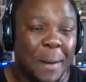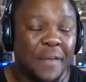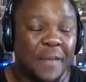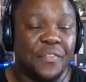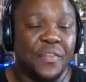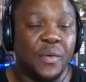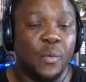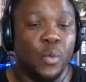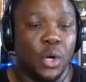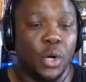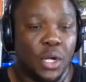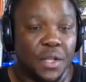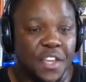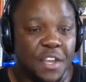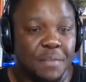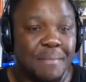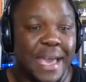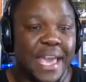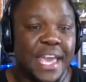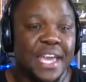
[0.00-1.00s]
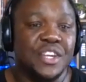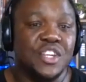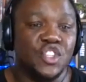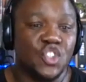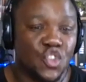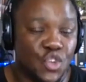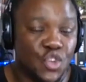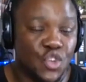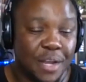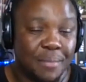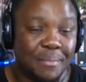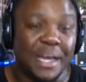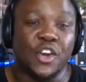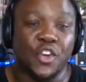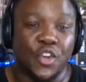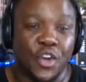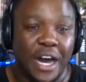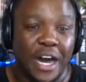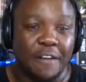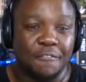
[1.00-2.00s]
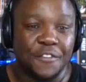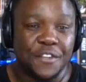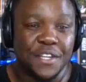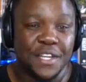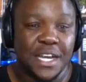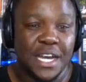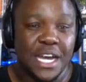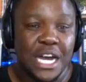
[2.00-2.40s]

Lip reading: about the world and my industry and my craft.